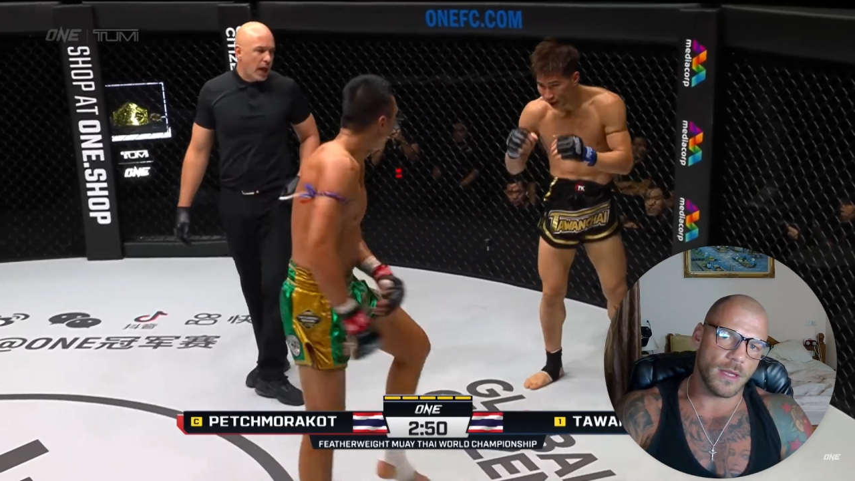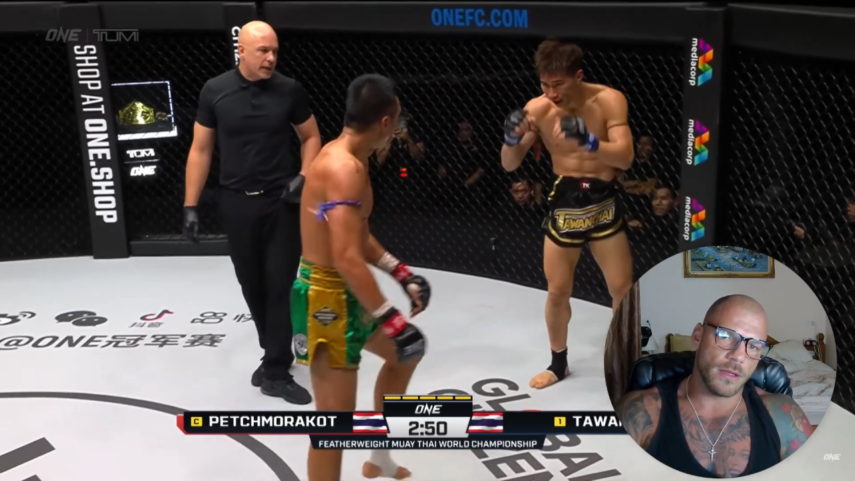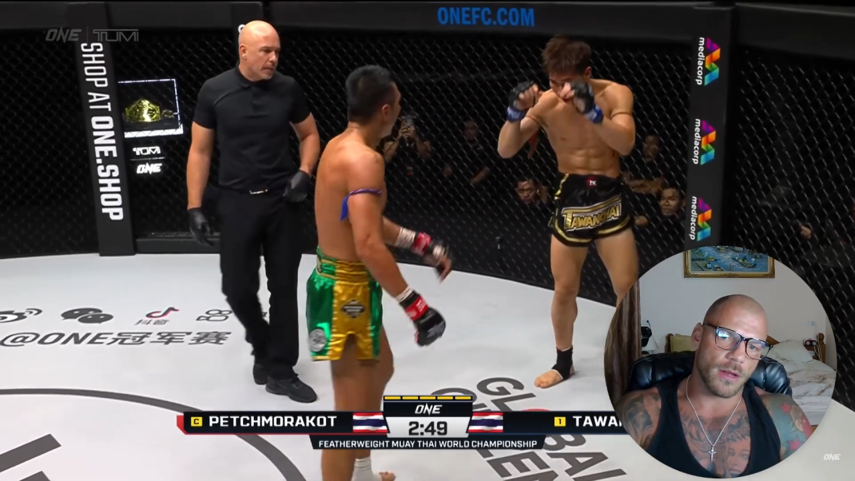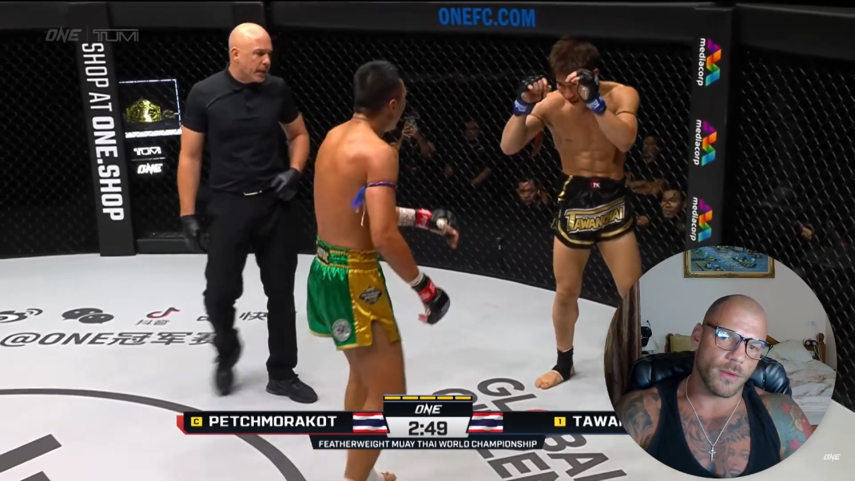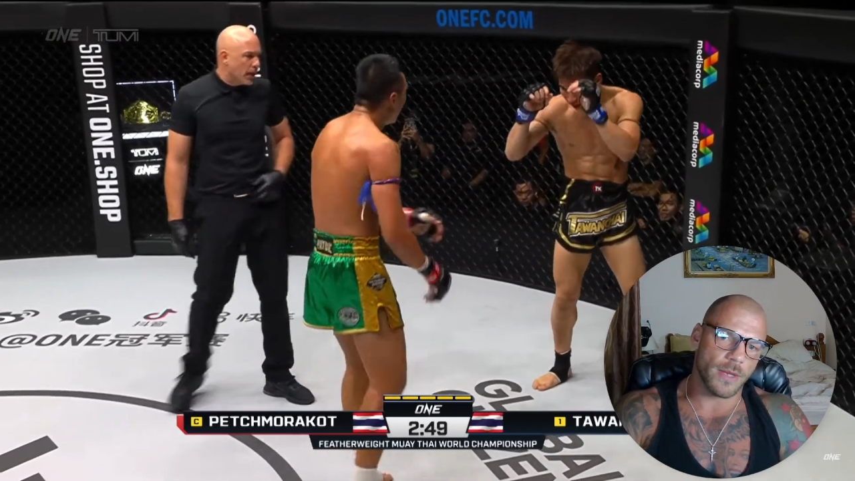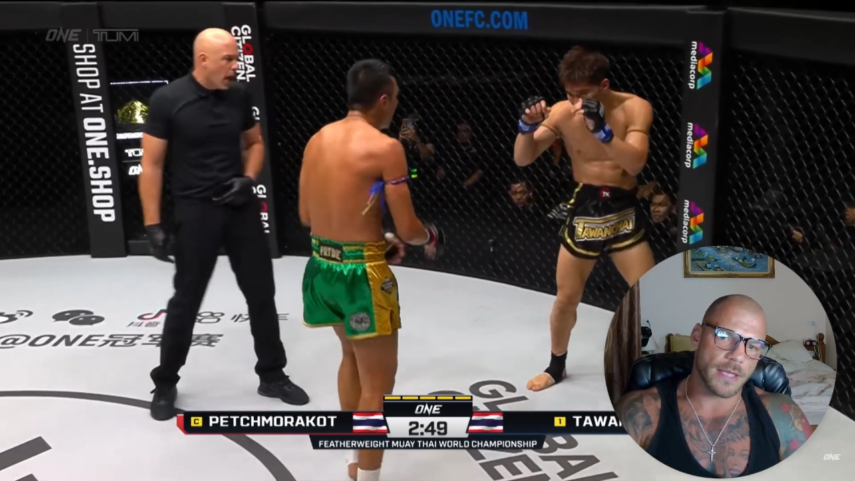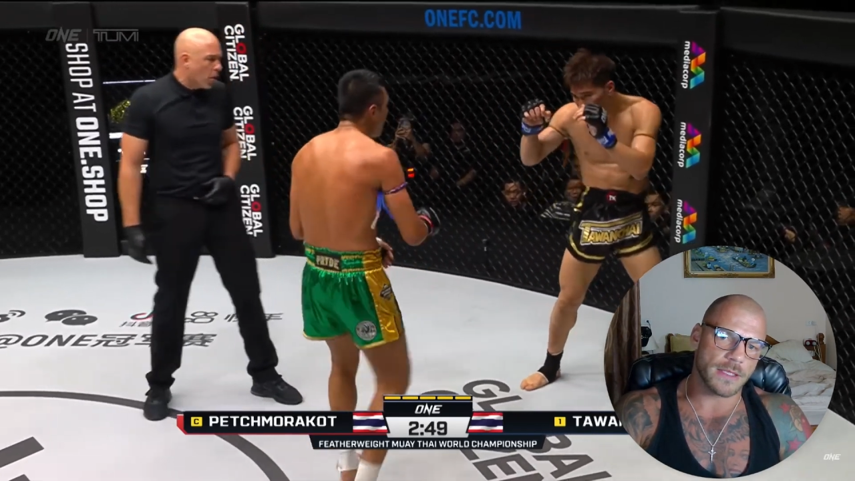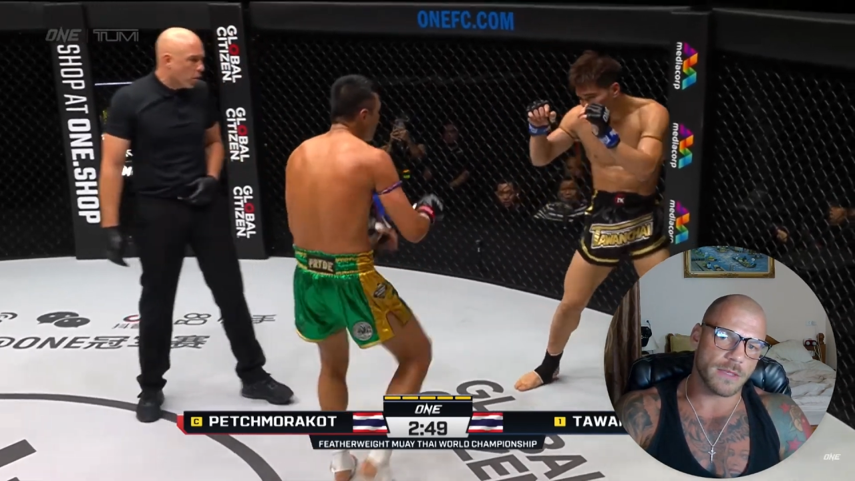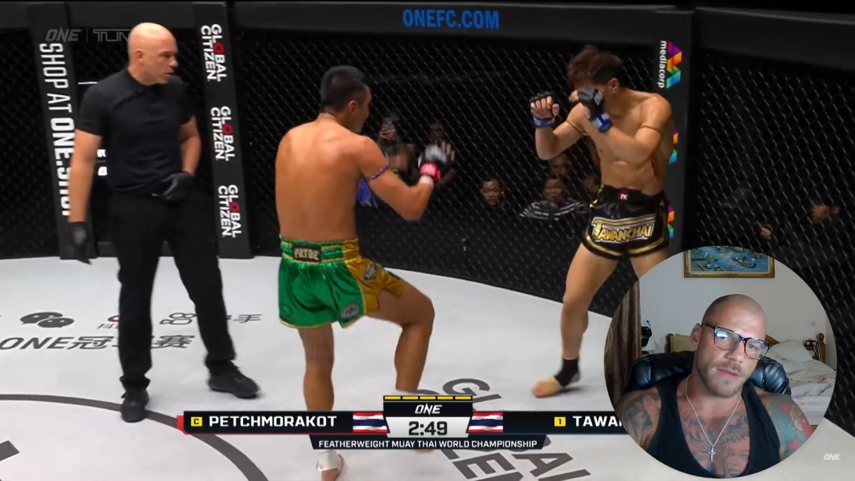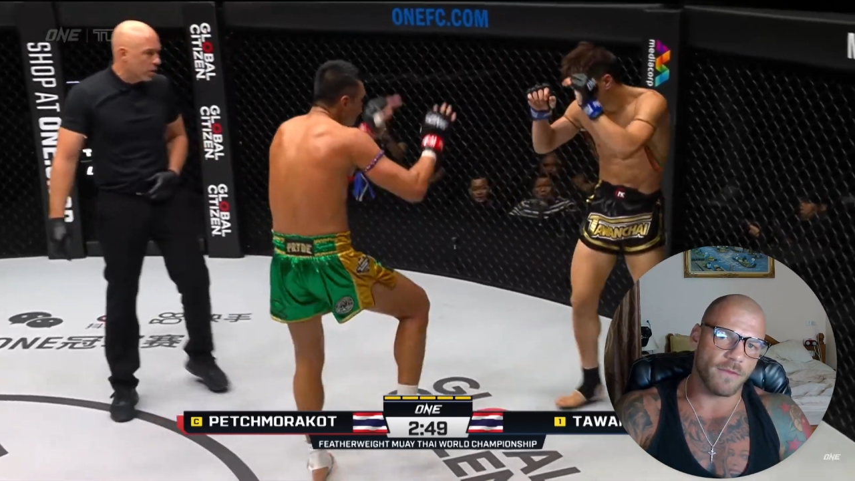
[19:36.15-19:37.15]
you know, when it
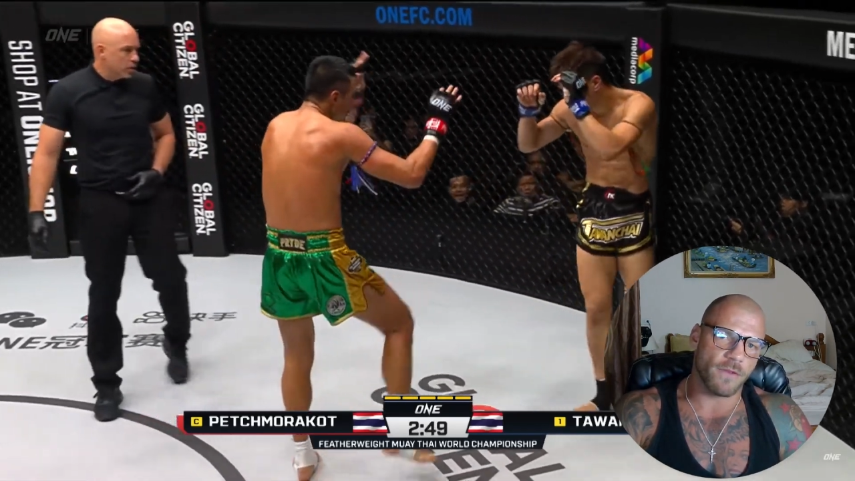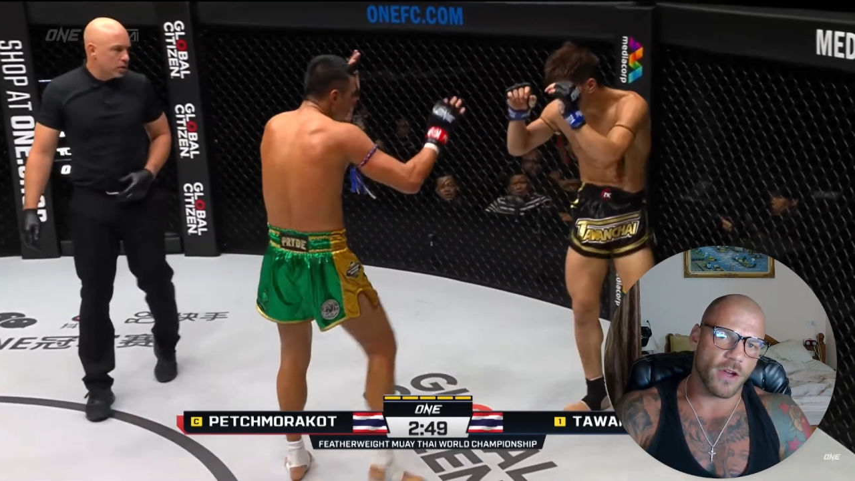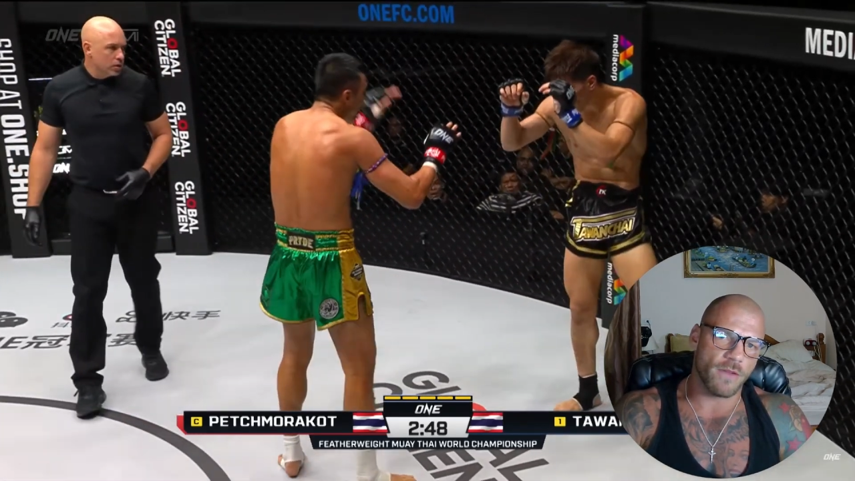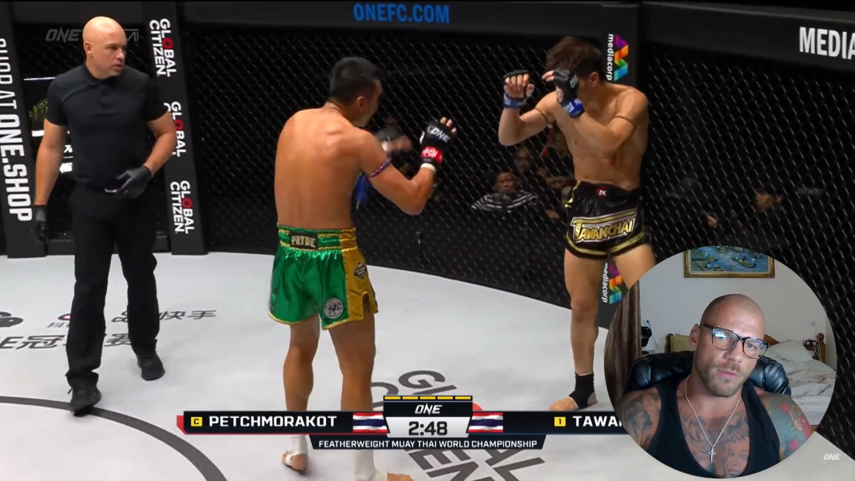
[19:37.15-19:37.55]
gets to round 5